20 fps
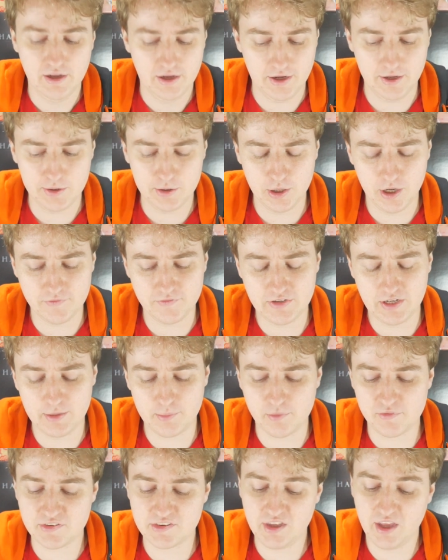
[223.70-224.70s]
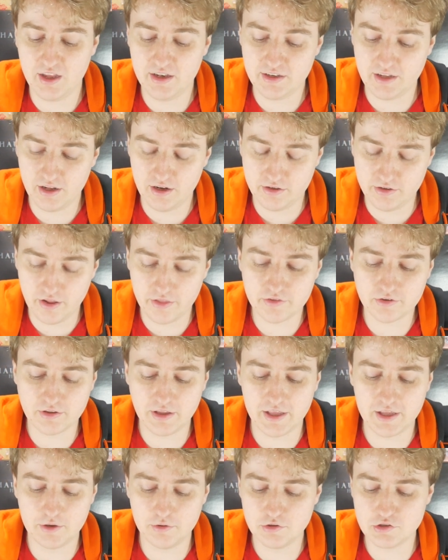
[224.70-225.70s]
You have the name of a set in yet another
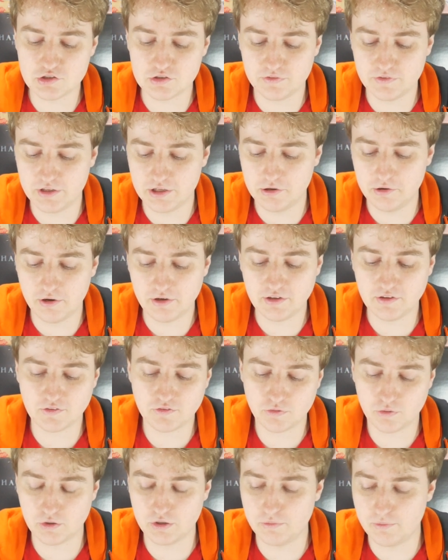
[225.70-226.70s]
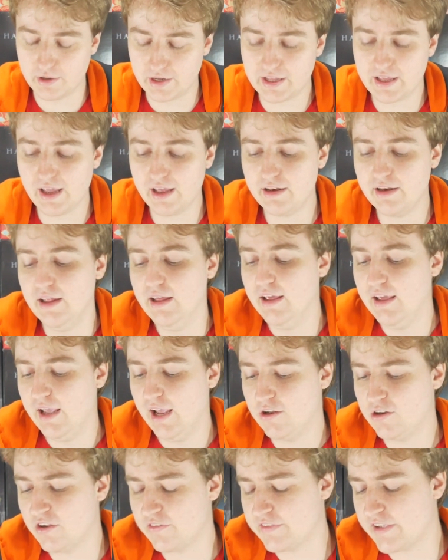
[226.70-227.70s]
language with LEGO Ideas 41 again.
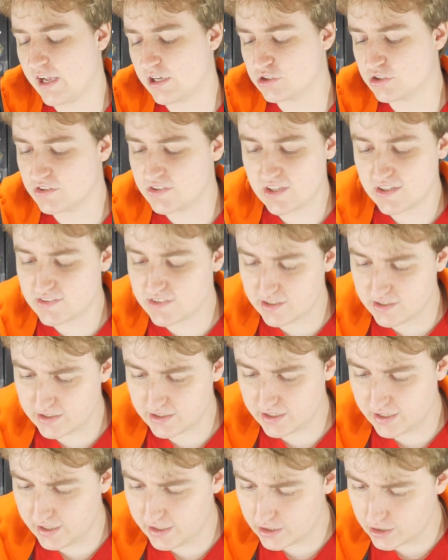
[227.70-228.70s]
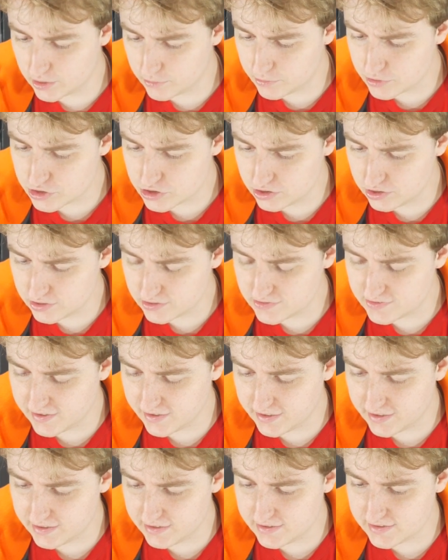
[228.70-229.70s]
And you have the actual size indicator, which looks
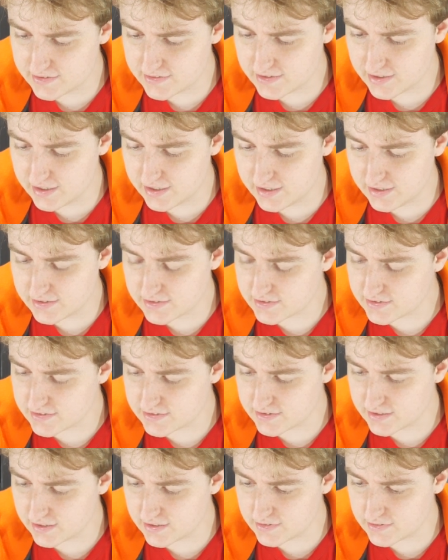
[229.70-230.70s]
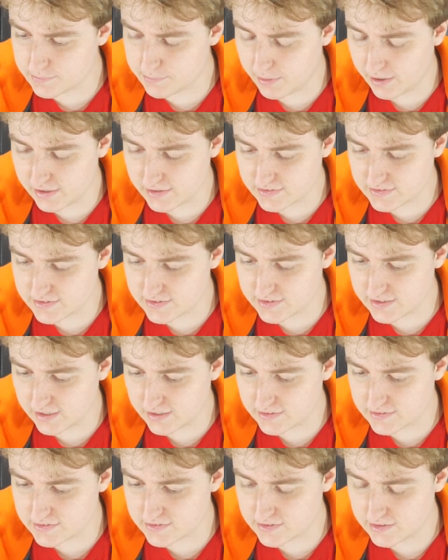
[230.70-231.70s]
like it is a
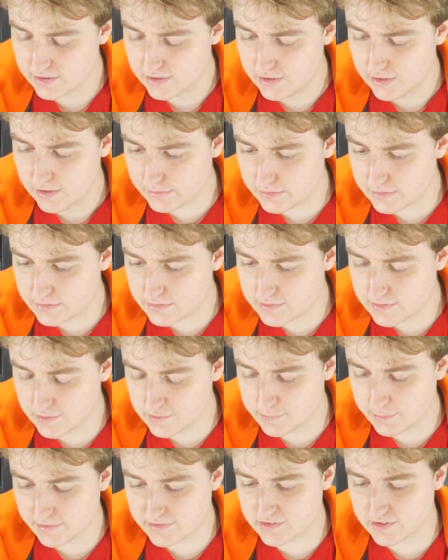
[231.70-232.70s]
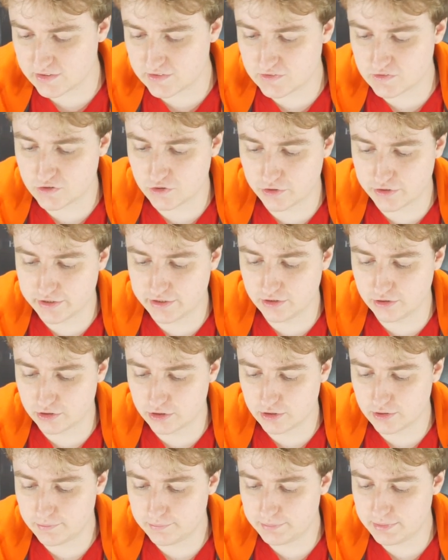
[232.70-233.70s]
6x6
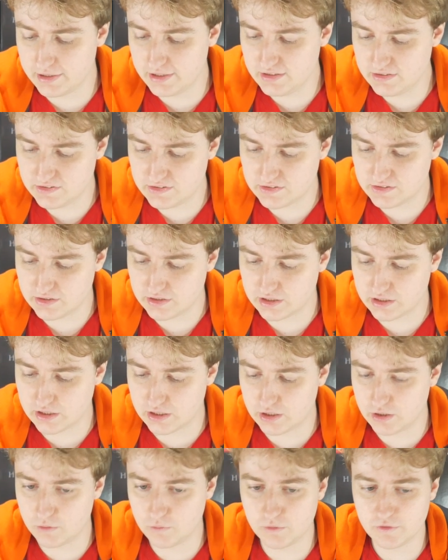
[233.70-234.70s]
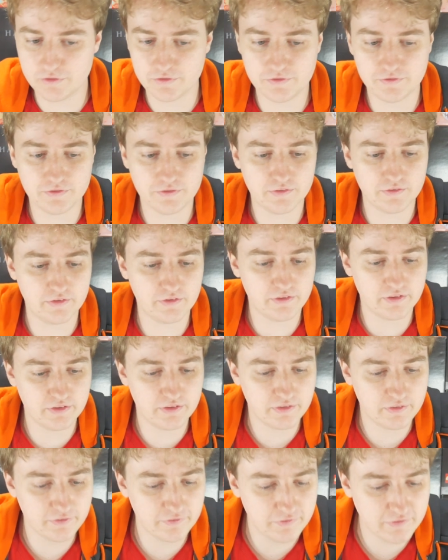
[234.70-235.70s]
circular piece with
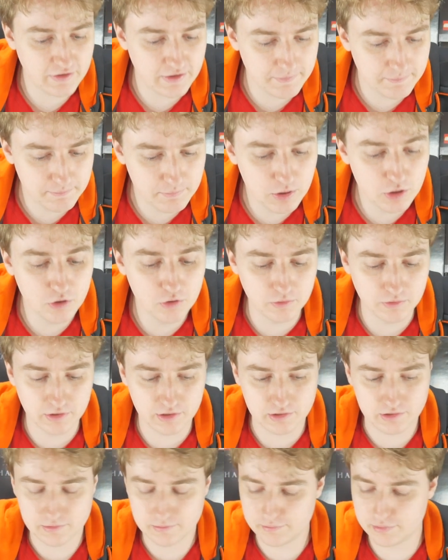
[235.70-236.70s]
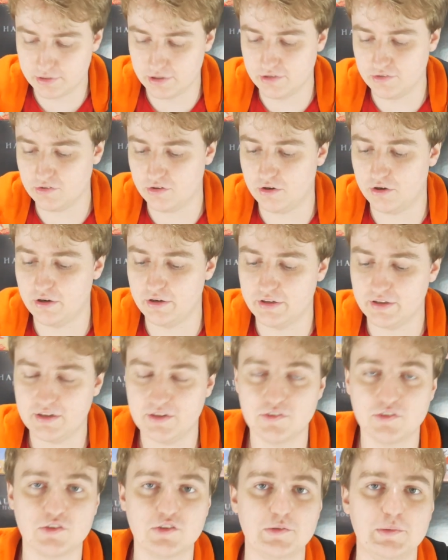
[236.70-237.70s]
the moon print on it,
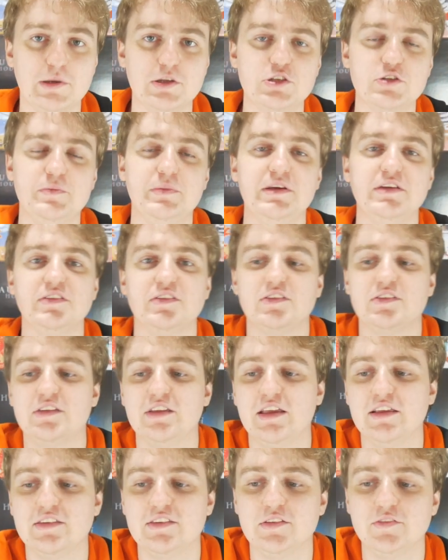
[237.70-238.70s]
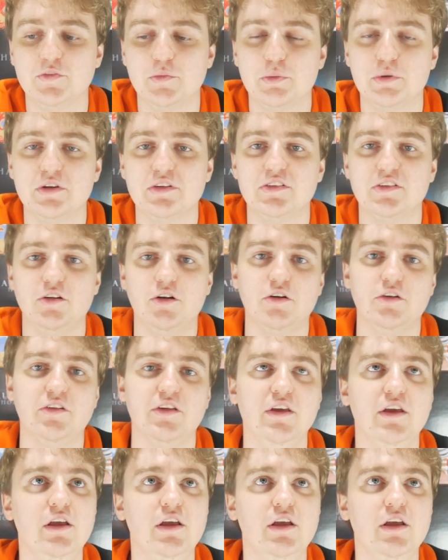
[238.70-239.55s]
because there's a bunch of pieces to get some of the prints that aren't